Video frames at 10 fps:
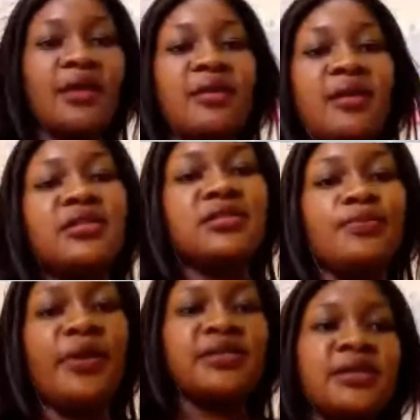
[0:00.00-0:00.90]
think she's
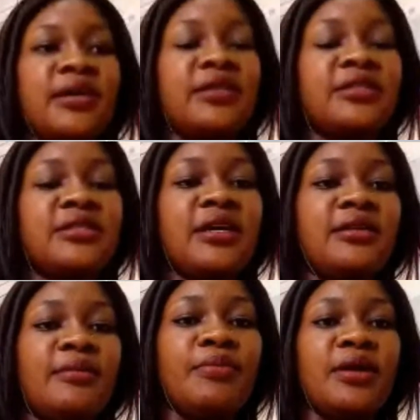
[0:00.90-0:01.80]
basically
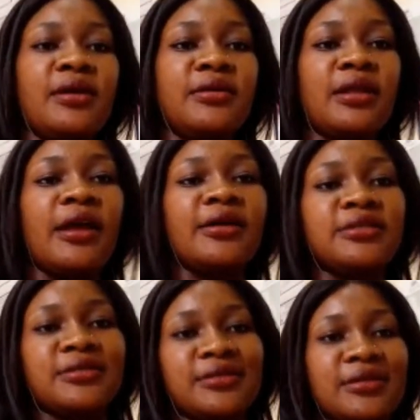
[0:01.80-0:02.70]
said the
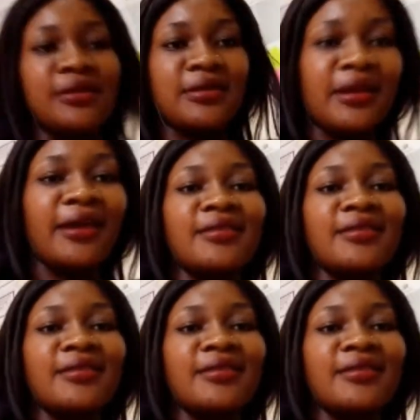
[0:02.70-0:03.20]
largest, like